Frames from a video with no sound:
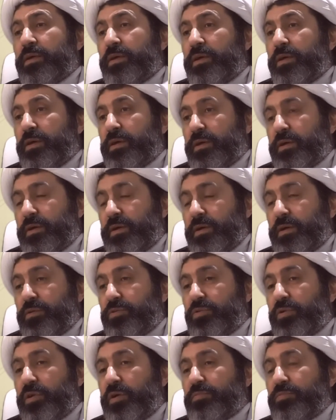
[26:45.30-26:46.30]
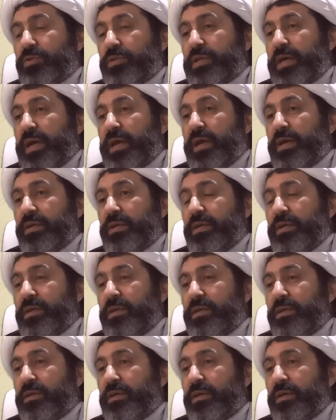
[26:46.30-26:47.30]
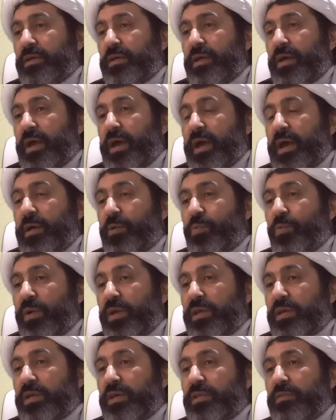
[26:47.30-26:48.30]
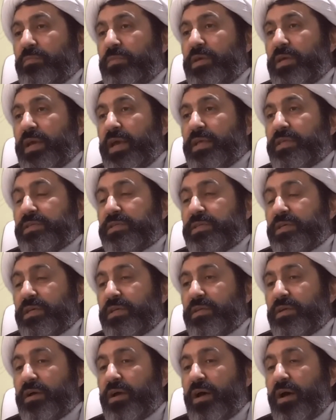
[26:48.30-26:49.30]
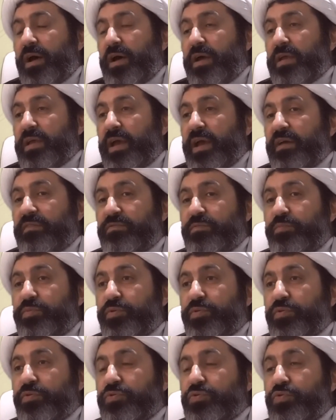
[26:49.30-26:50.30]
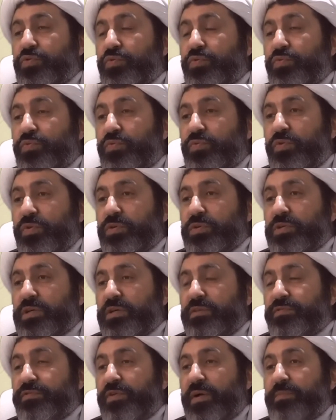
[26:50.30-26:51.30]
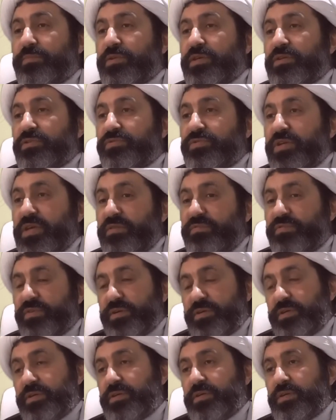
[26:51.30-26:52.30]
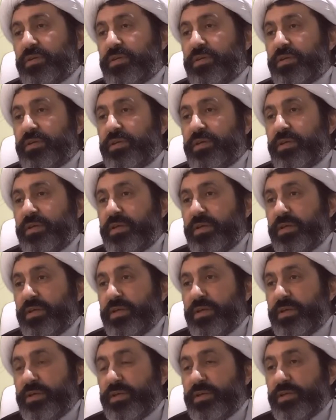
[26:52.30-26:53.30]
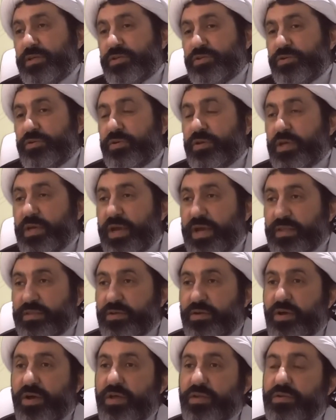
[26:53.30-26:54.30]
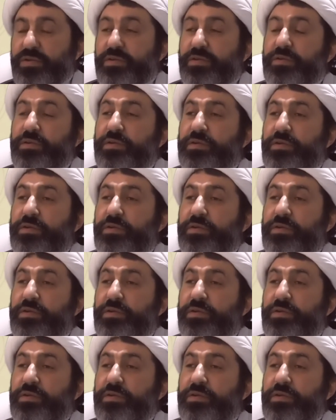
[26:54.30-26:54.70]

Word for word: uh, Ayatollah Mutahari awakened me and said, I have brought you water from the river. So he had gone